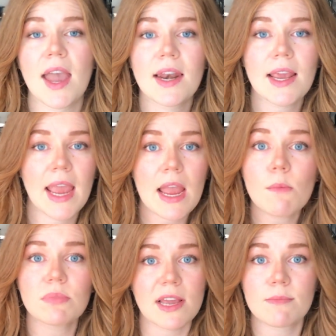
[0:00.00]
And I
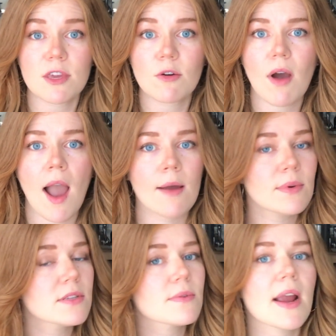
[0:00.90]
can't blame you. I
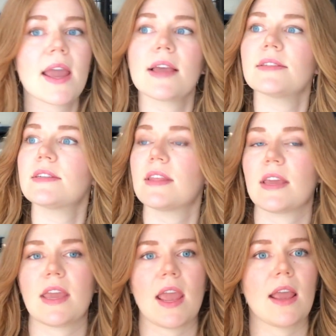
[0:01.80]
was raised
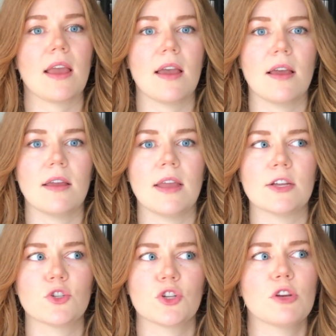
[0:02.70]
thinking
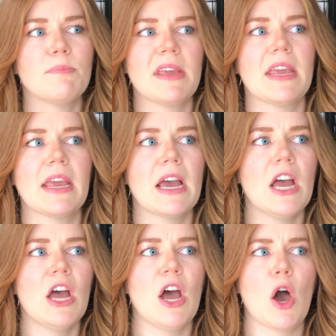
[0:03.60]
it should be
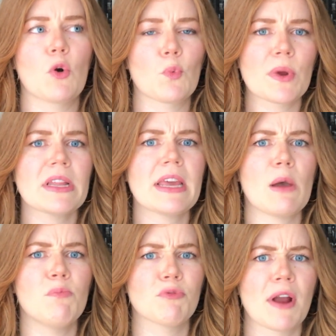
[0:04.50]
a really
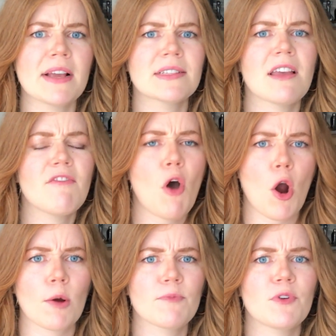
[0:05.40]
abrasive,
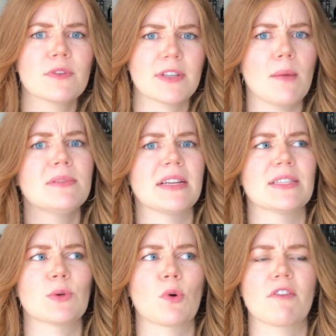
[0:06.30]
harmful
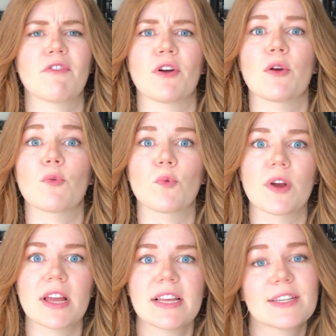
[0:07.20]
substance in order for it
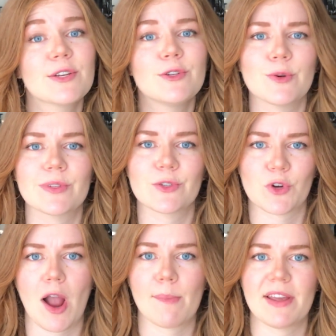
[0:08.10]
really to do its
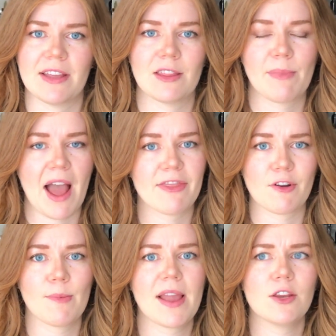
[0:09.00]
job in the
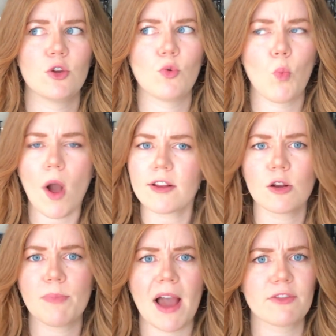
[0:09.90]
bathroom. And you want
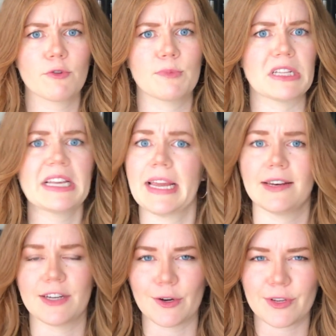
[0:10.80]
your bathroom
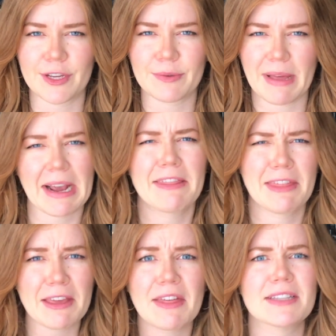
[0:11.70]
clean, don't you? Like, I
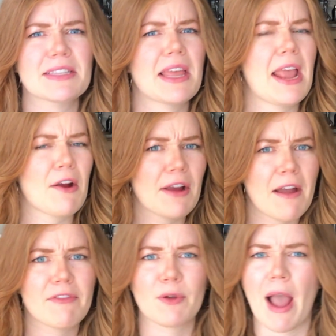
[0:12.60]
think that's the
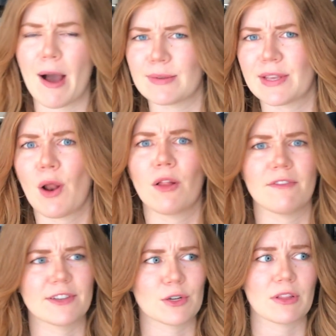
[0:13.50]
area of the house that all
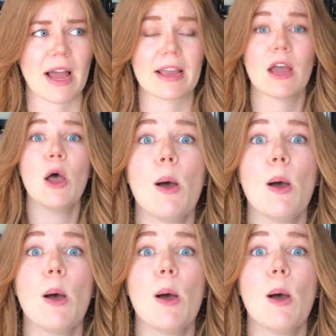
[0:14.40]
of us are like,